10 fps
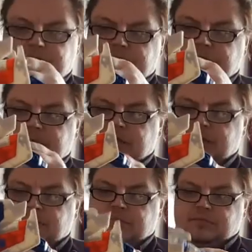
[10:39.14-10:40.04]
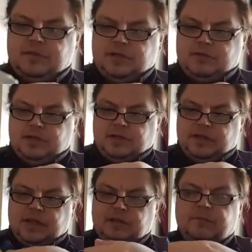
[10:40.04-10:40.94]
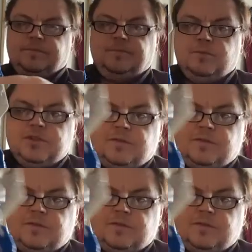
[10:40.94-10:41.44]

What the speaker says: There we are, and then we